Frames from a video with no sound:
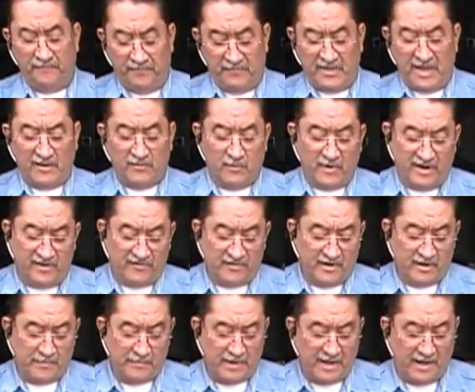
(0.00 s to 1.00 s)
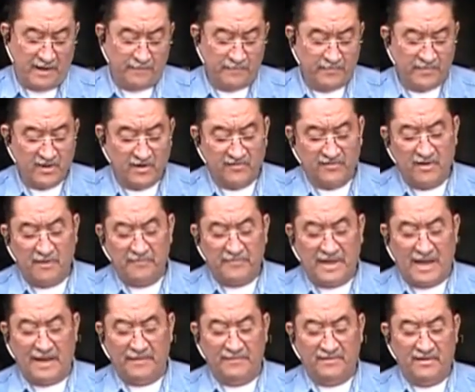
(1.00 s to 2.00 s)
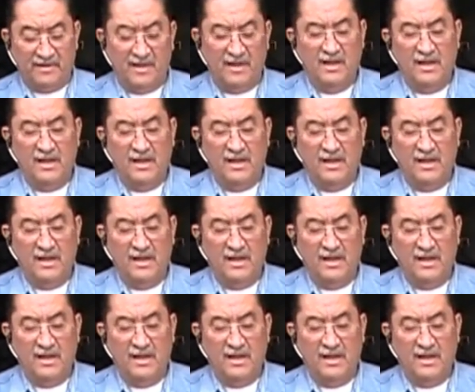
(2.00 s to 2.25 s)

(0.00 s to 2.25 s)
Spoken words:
that's what it's going to be. Because sometimes